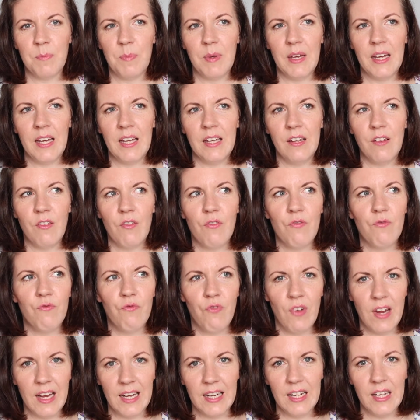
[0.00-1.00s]
been
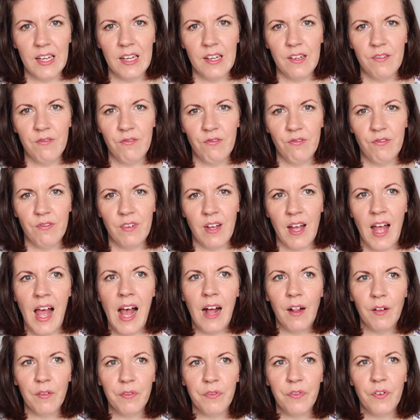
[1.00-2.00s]
really
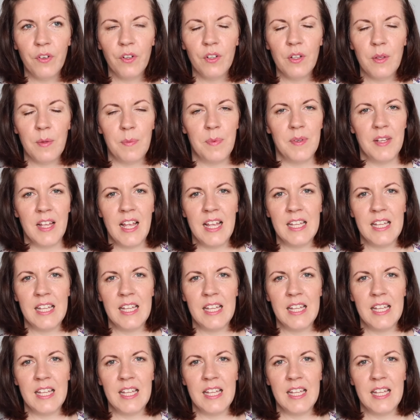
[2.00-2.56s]
helpful.